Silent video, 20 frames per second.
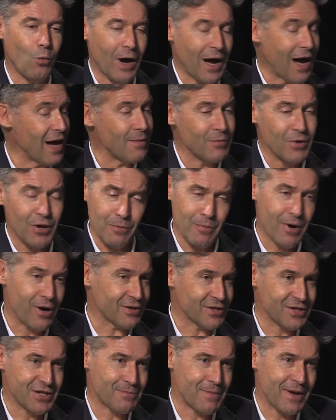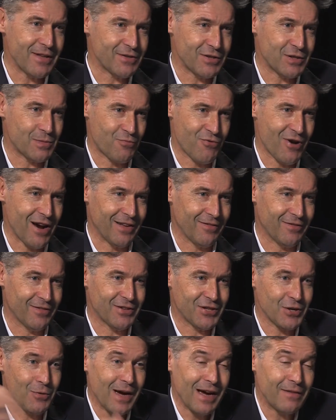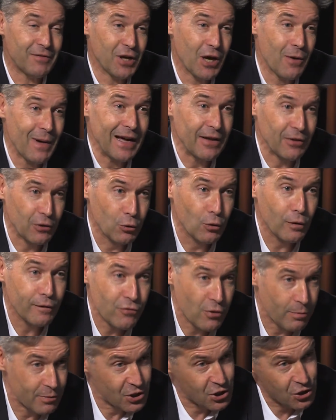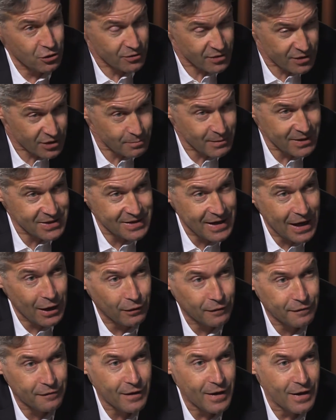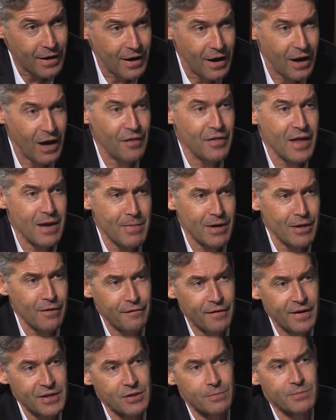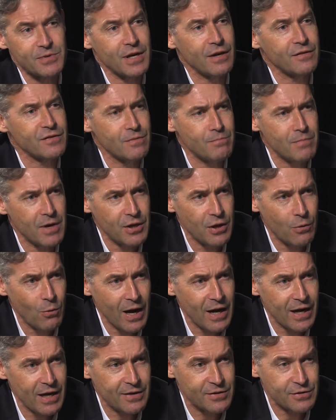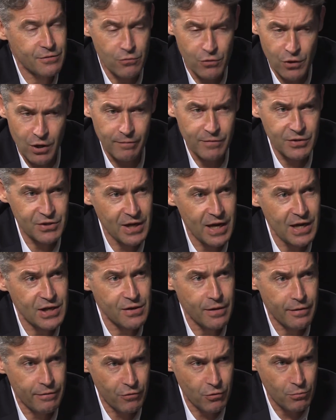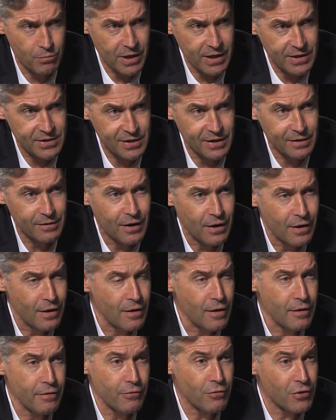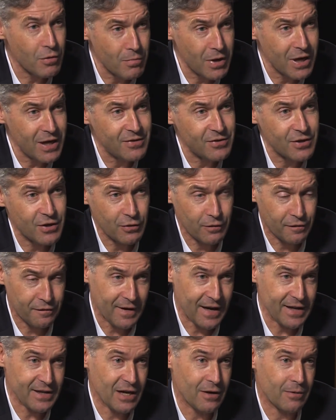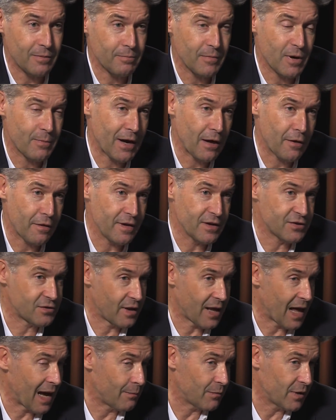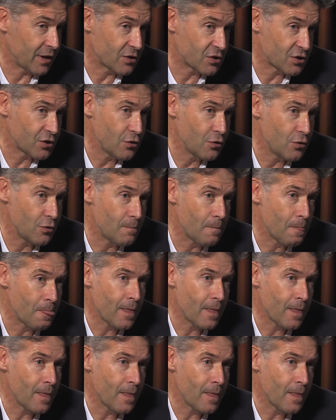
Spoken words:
I am not Marks and Spencer's brand, so I have to go out and look for opportunities myself. And they manifest themselves in many ways, through conversation, through meeting. Through the media, you'll find out about things that are happening too.